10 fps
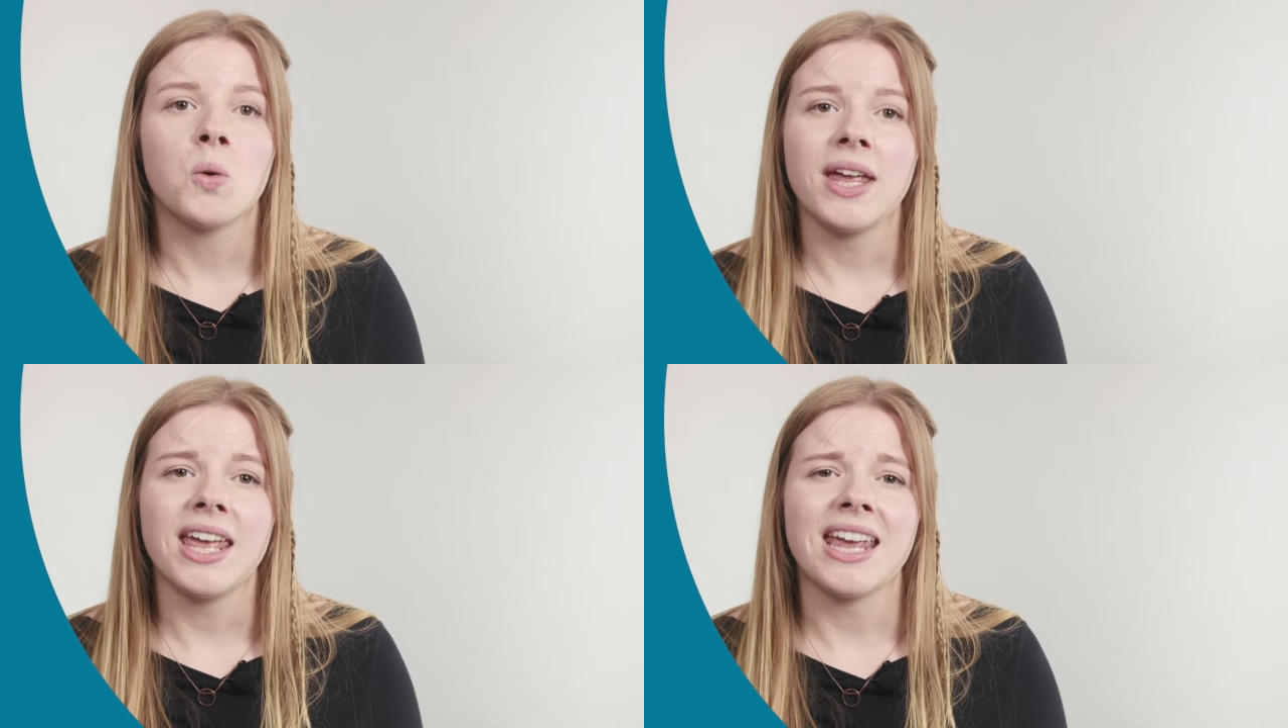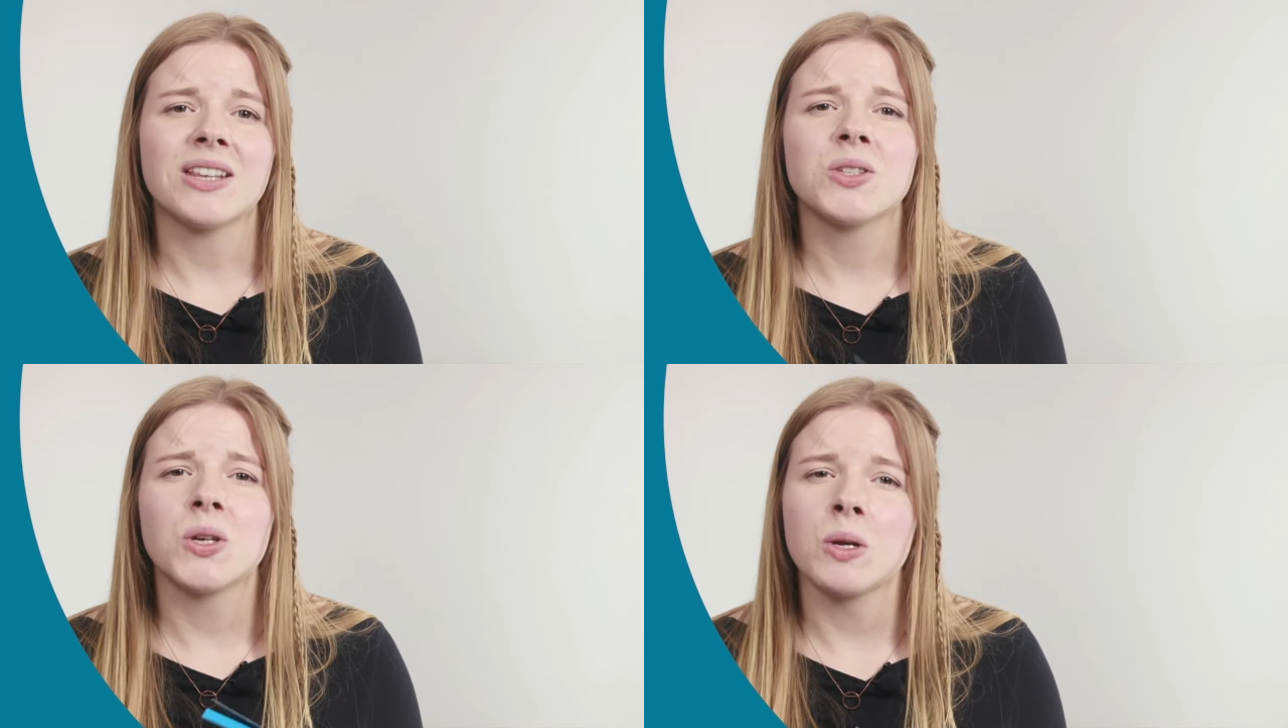We
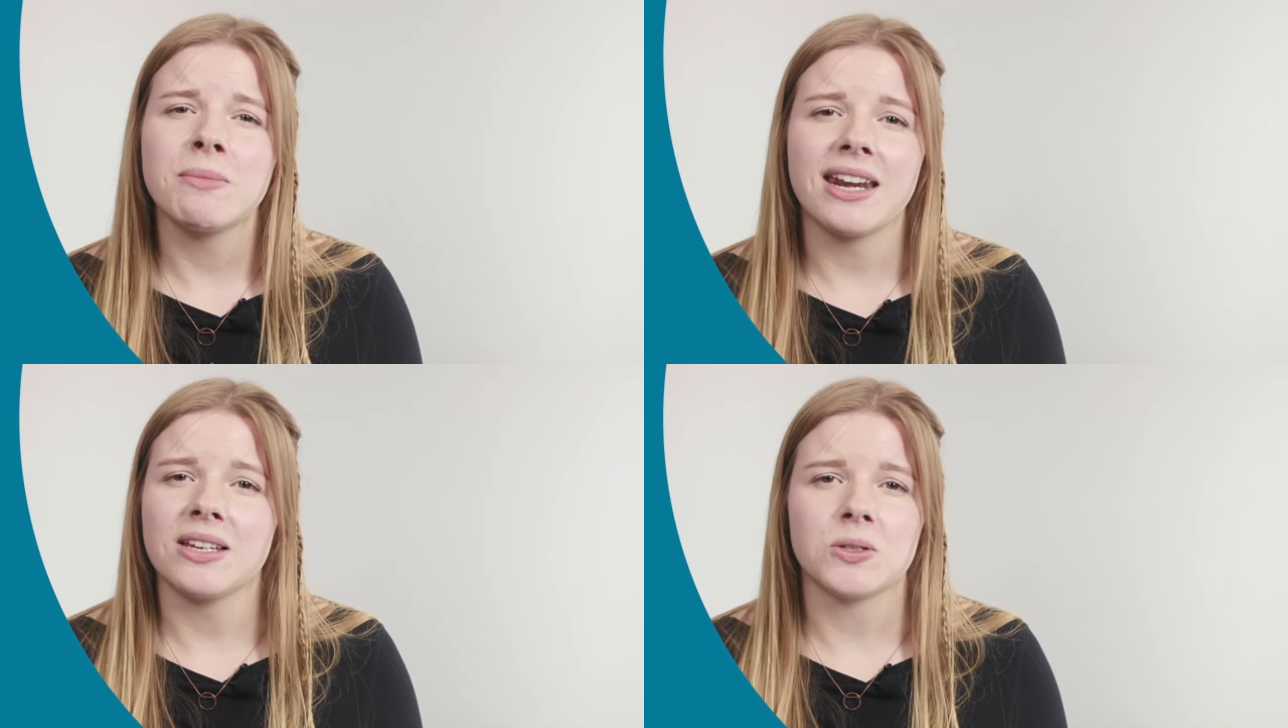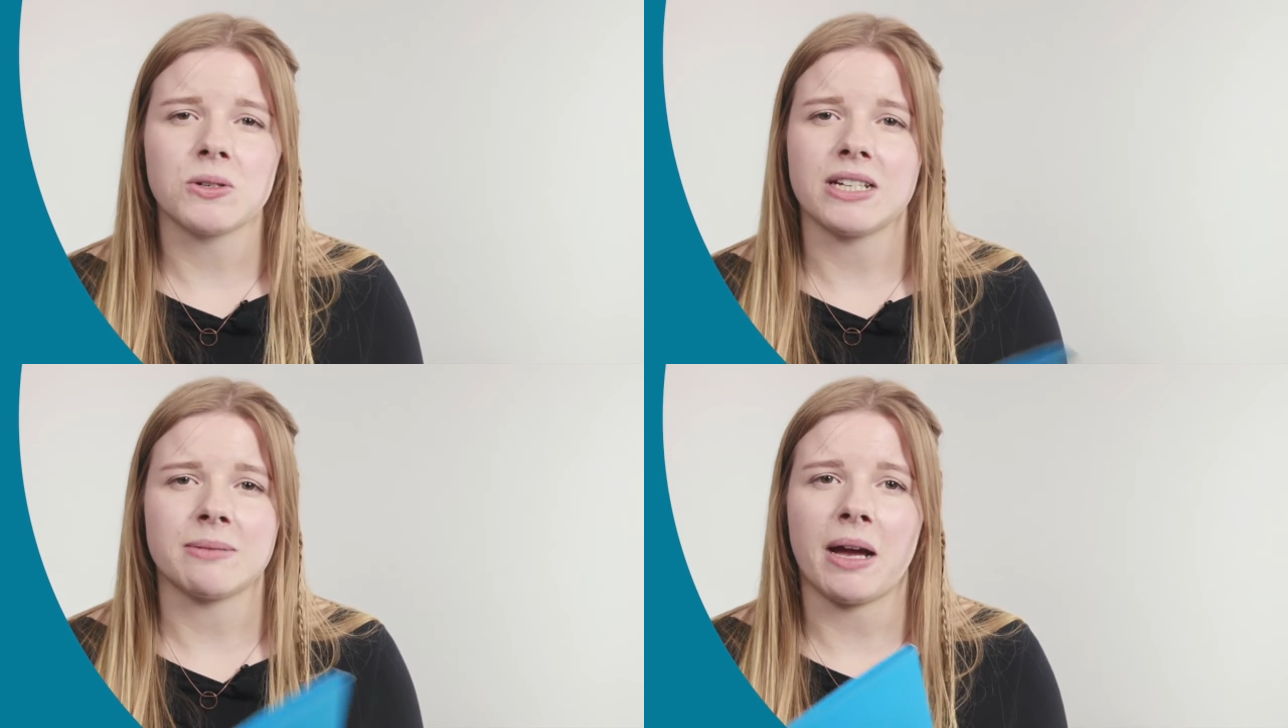hear too many
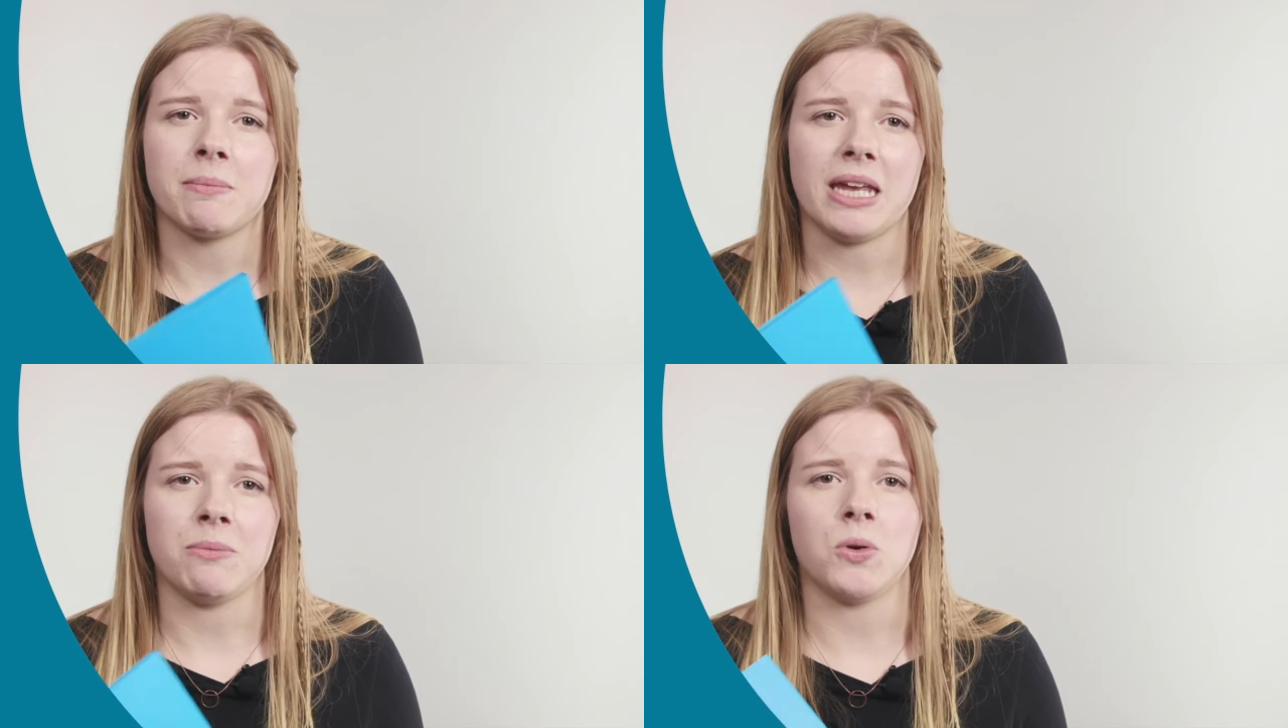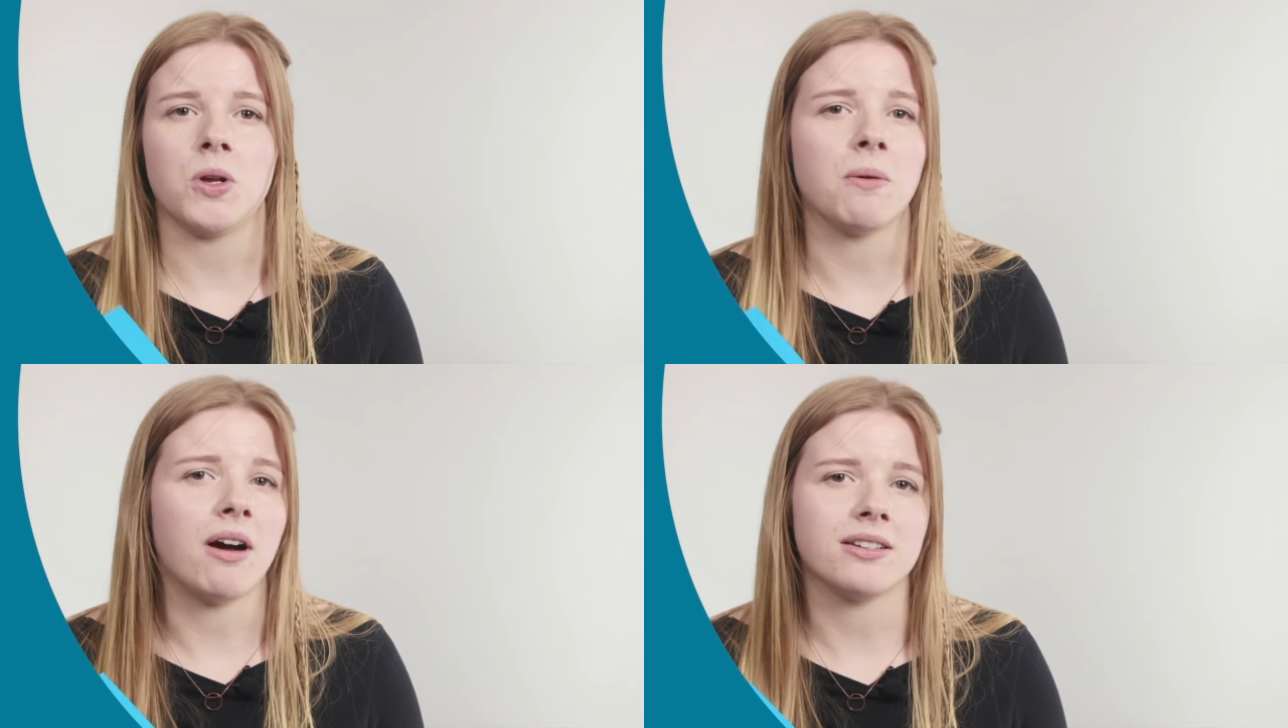stories about people
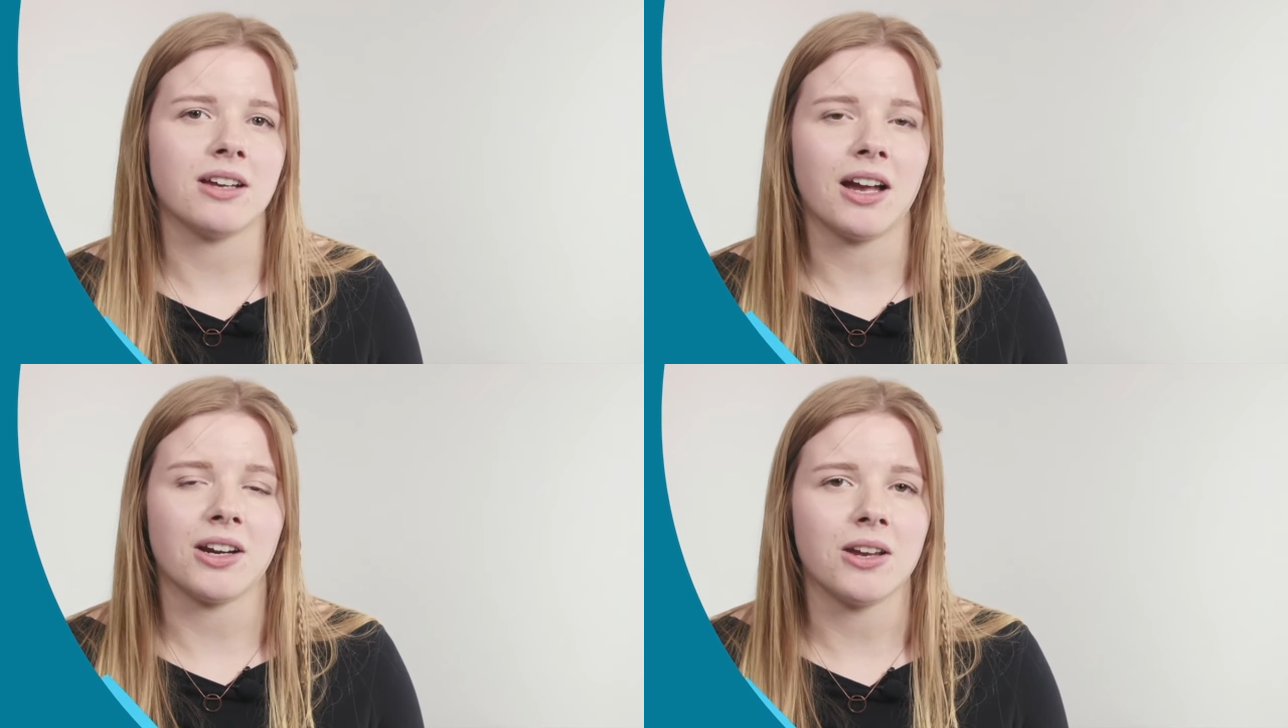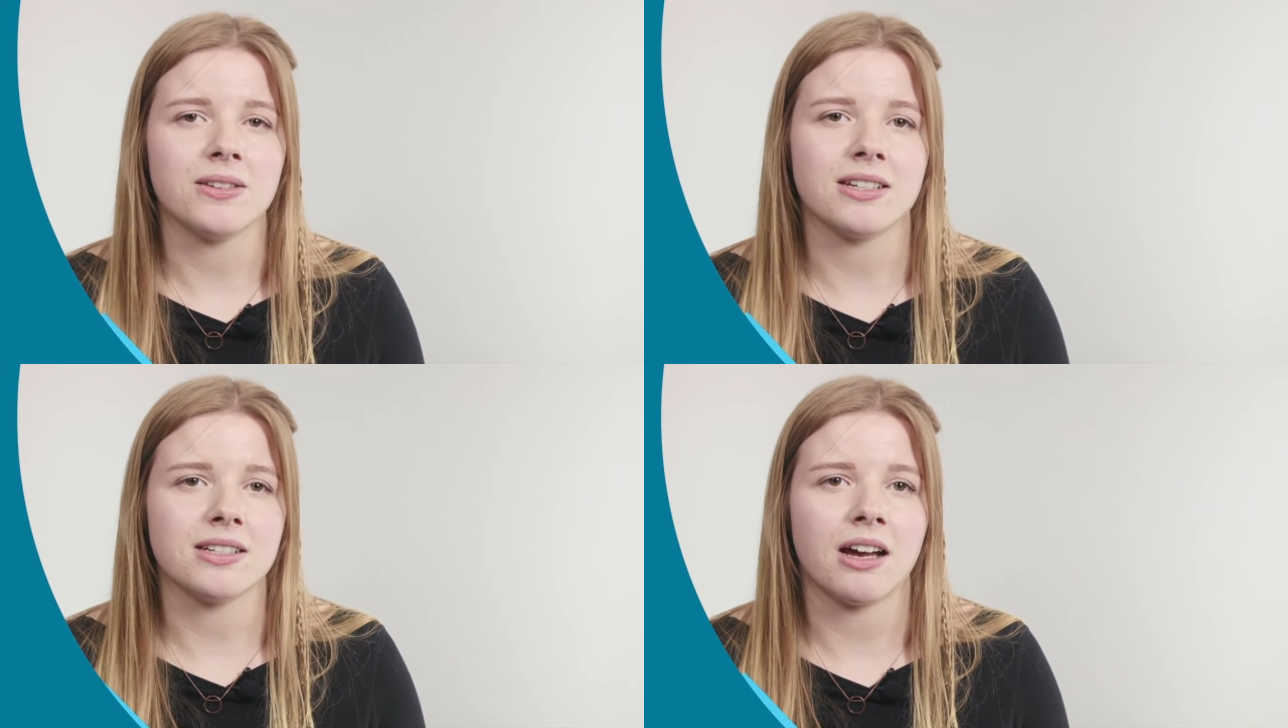who aren't
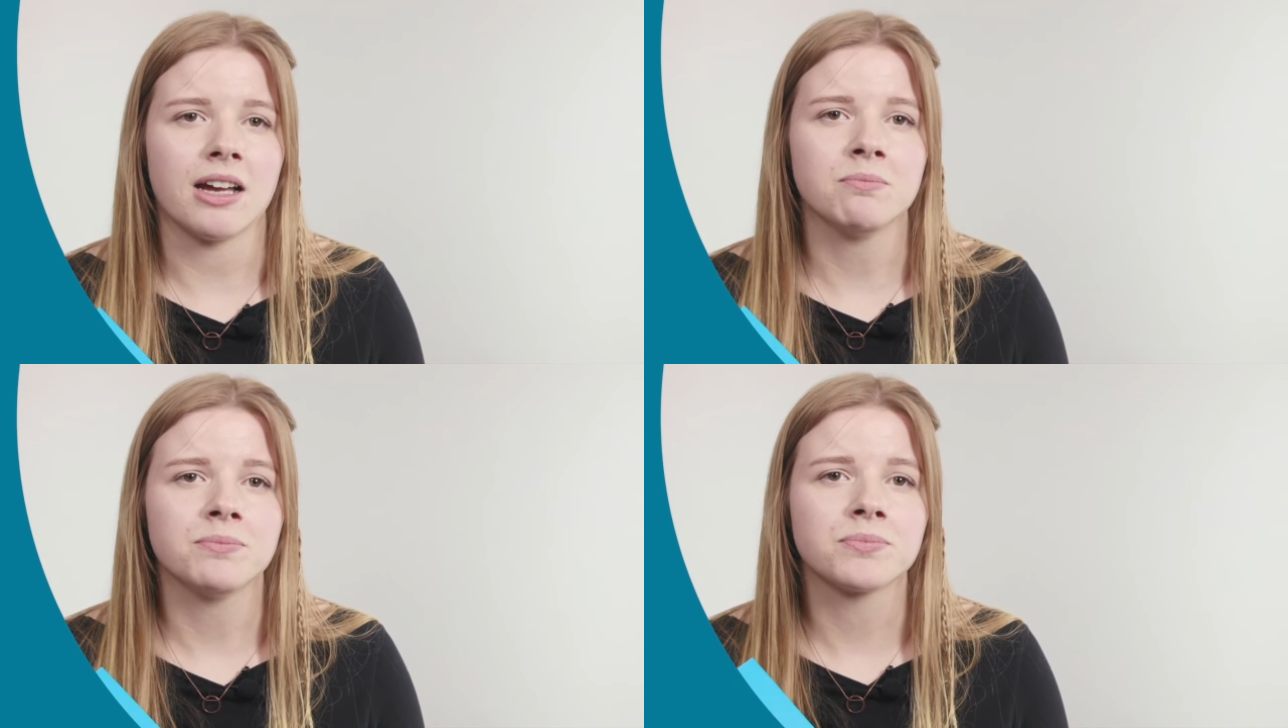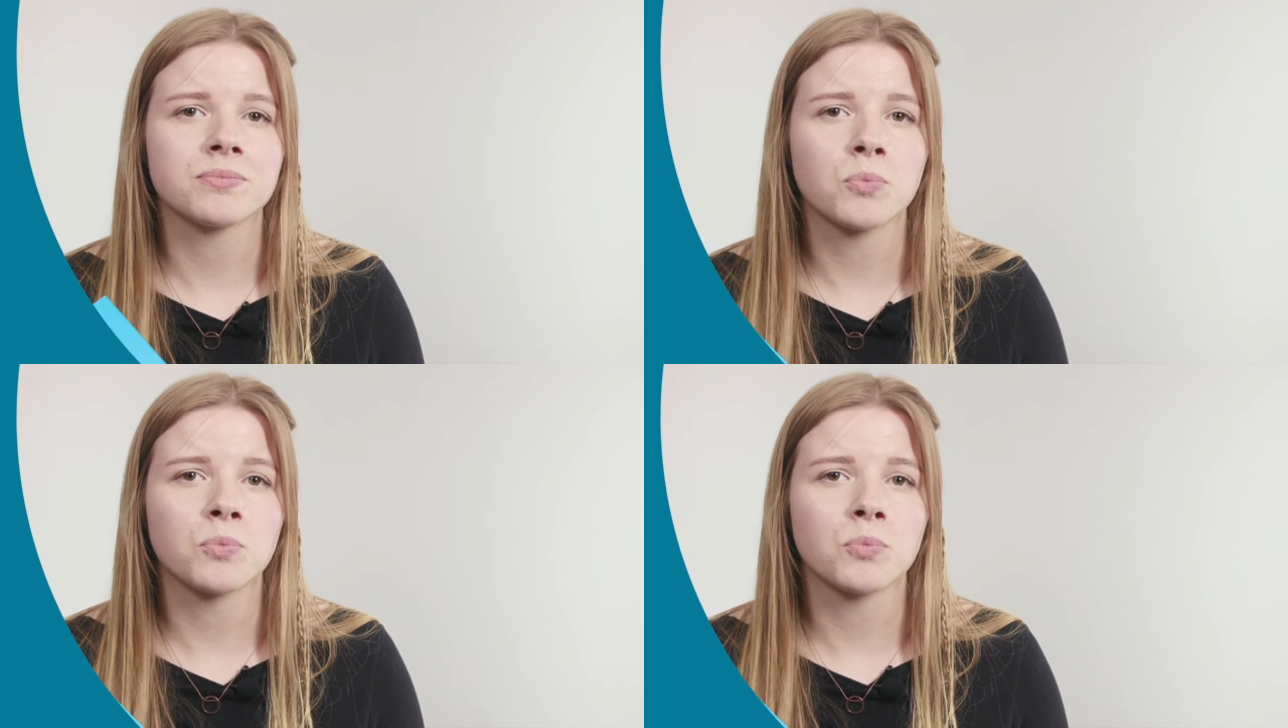diagnosed in time.